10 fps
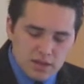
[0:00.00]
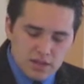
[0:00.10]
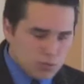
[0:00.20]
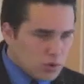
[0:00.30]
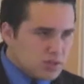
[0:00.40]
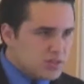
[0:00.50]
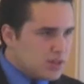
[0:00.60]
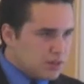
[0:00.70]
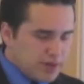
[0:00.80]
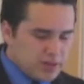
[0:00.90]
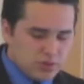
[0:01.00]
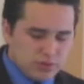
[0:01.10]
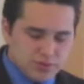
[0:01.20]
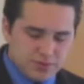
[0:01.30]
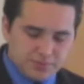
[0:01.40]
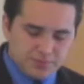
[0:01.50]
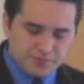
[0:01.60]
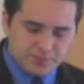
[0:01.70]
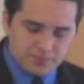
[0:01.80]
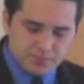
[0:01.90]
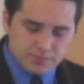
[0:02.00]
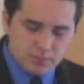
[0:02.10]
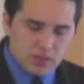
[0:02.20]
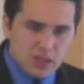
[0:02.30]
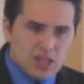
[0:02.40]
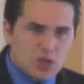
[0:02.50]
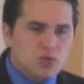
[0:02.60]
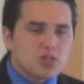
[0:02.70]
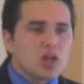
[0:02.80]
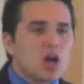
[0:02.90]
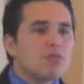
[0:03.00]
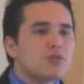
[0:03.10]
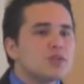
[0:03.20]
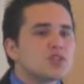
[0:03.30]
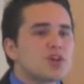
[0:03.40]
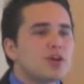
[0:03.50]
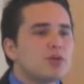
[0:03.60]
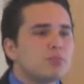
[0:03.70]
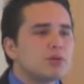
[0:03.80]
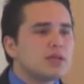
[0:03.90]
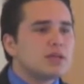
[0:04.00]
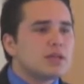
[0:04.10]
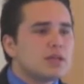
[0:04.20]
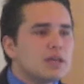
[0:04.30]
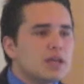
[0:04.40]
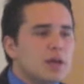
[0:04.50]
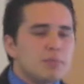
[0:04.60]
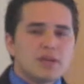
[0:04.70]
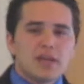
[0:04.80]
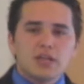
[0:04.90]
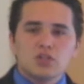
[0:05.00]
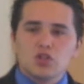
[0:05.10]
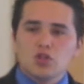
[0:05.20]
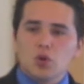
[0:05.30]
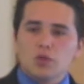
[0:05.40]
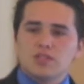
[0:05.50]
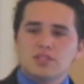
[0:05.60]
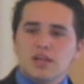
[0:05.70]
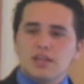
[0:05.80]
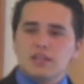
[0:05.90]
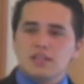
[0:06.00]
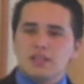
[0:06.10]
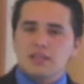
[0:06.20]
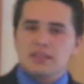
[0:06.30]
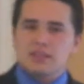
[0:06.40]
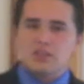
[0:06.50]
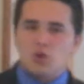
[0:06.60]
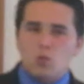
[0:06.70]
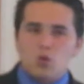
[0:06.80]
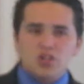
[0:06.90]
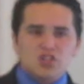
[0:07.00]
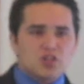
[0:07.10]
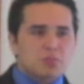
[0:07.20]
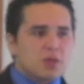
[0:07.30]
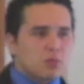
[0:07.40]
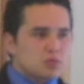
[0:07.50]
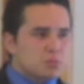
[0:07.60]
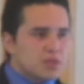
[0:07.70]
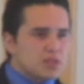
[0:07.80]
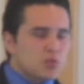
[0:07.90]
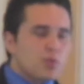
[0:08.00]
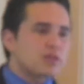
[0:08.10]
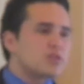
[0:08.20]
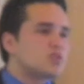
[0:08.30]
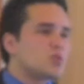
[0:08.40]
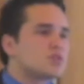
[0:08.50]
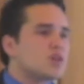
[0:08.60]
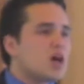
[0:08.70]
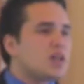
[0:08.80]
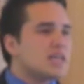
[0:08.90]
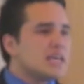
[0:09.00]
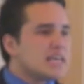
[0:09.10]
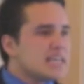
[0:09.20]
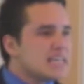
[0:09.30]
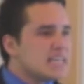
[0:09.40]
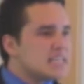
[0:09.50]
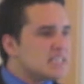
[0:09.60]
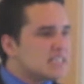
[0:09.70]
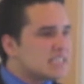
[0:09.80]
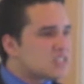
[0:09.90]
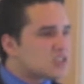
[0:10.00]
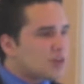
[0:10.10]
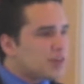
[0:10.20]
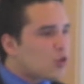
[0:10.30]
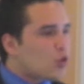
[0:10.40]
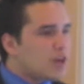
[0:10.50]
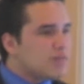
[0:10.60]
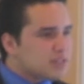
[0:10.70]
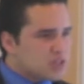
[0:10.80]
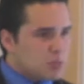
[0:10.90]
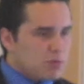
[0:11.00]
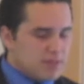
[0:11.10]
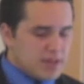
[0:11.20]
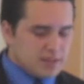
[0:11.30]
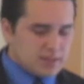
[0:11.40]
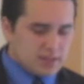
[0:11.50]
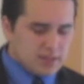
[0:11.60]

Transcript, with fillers: as well as the other angels. He was the covering cherub and began to notice that the worship that was being directed towards God, he, he started craving some of that.